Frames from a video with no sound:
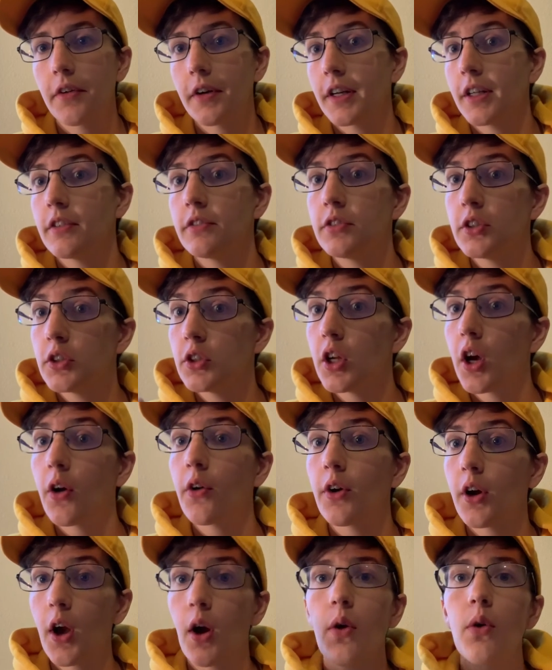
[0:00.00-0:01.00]
And if you
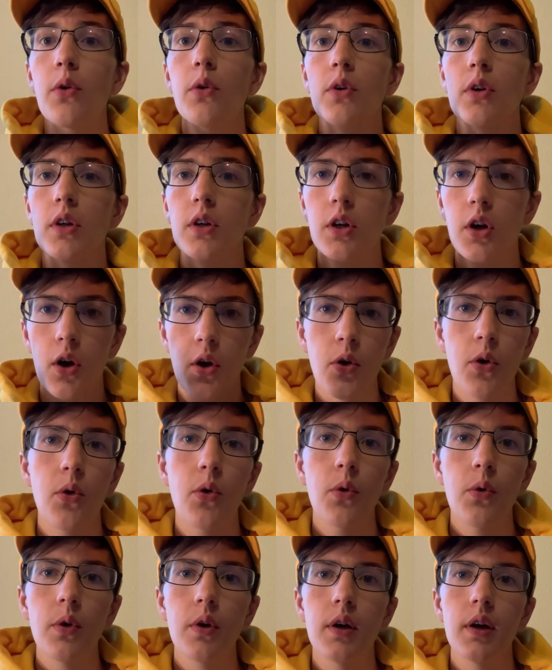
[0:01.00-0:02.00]
don't know,
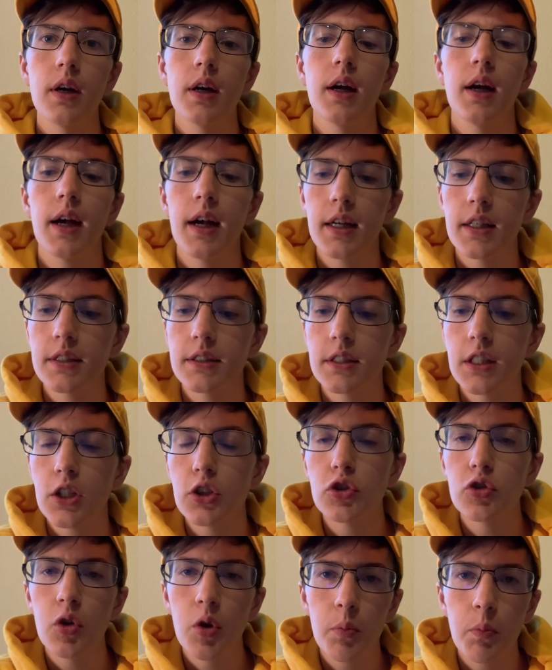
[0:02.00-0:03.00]
go uh,
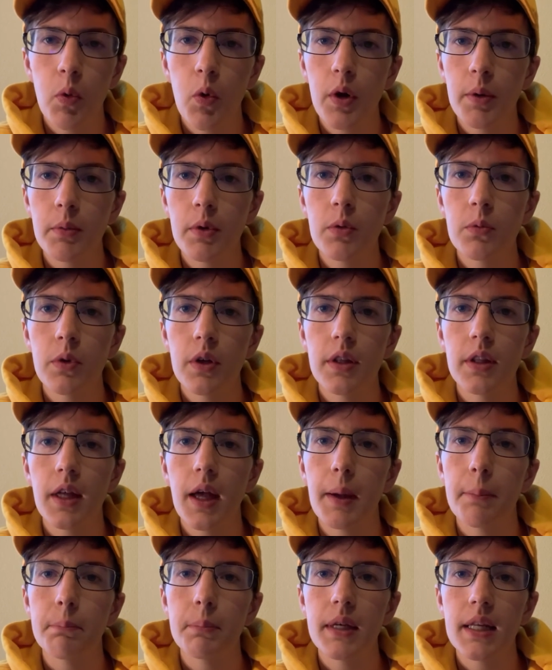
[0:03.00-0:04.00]
schedule an appointment with
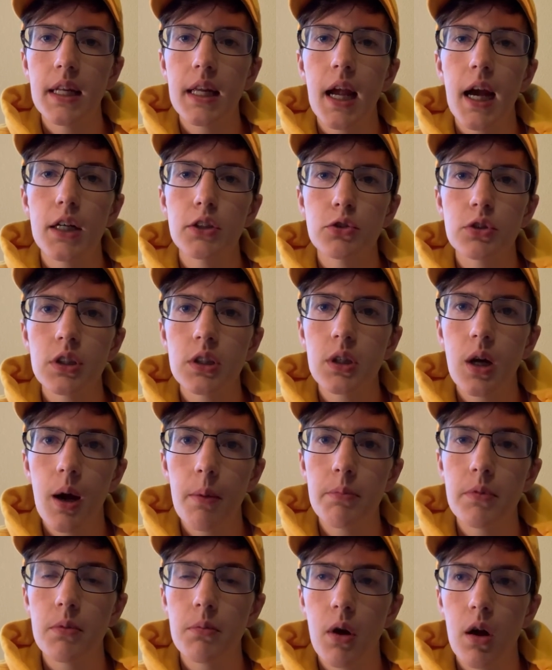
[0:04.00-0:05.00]
a pediatric
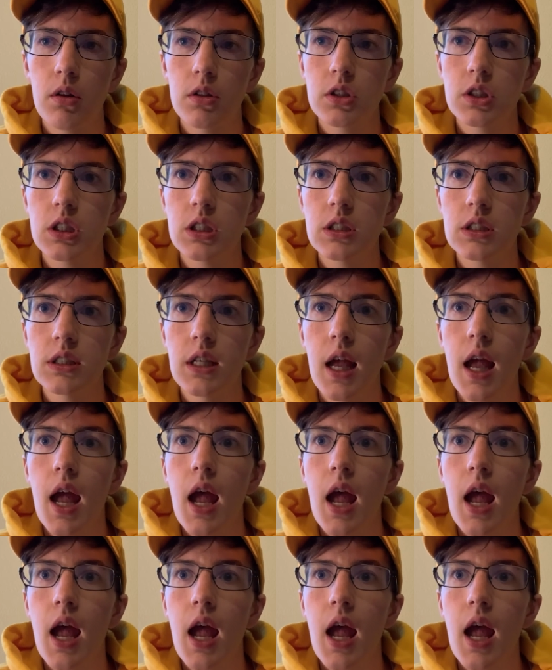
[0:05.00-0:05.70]
ophthalmologist